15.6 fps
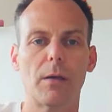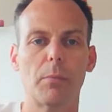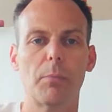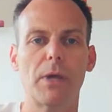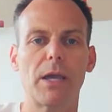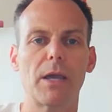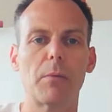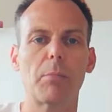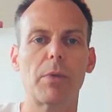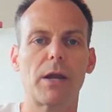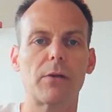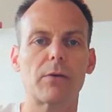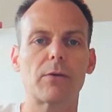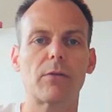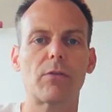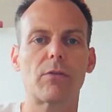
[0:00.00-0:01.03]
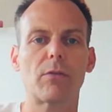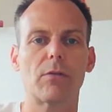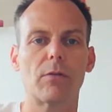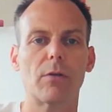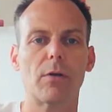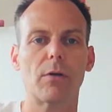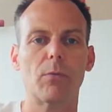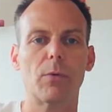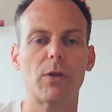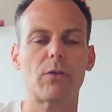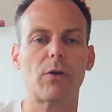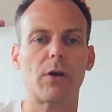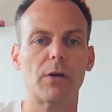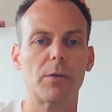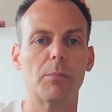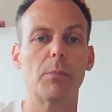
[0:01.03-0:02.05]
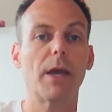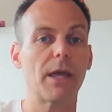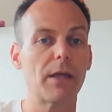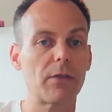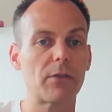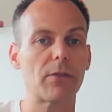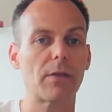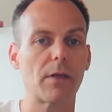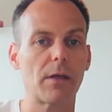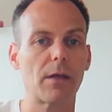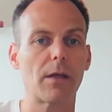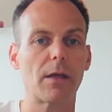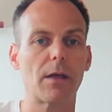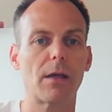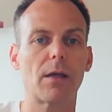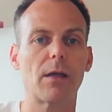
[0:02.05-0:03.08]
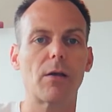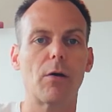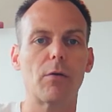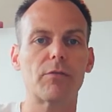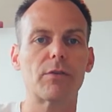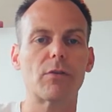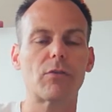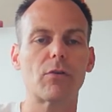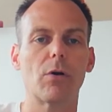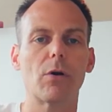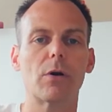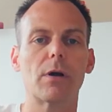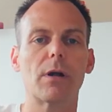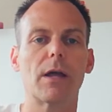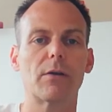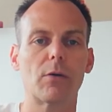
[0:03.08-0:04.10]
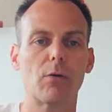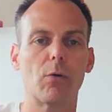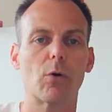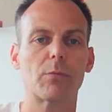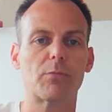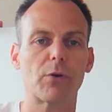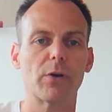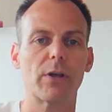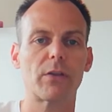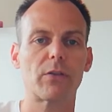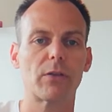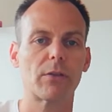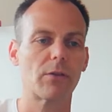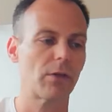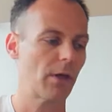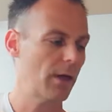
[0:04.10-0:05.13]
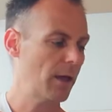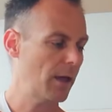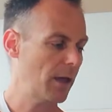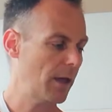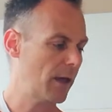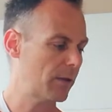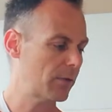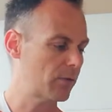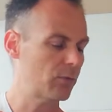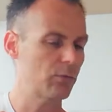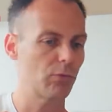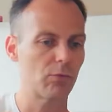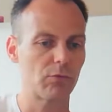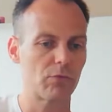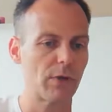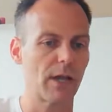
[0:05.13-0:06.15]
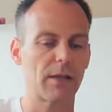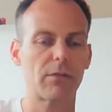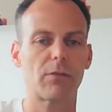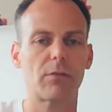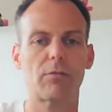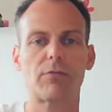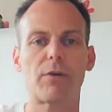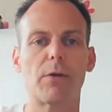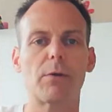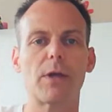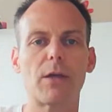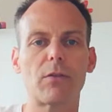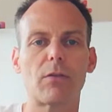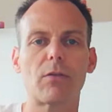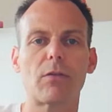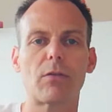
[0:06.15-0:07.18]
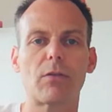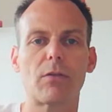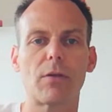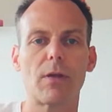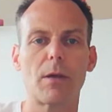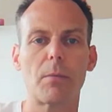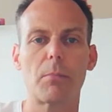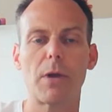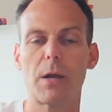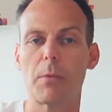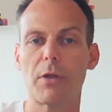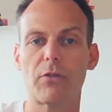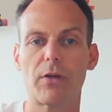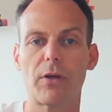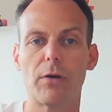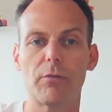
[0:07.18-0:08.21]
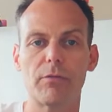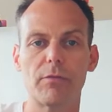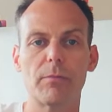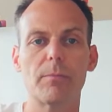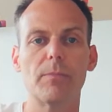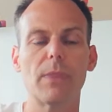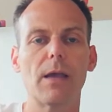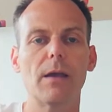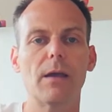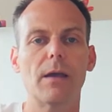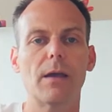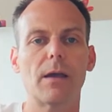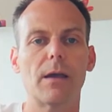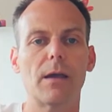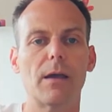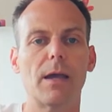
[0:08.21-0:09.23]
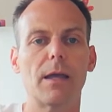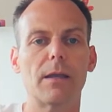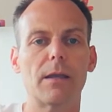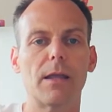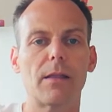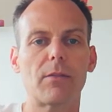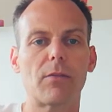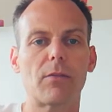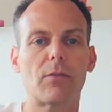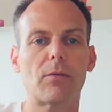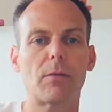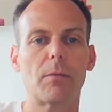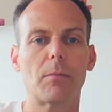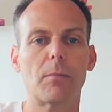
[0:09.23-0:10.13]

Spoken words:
picking patterns, which are the base of the song and the chord progressions, and to create variations by myself. And that's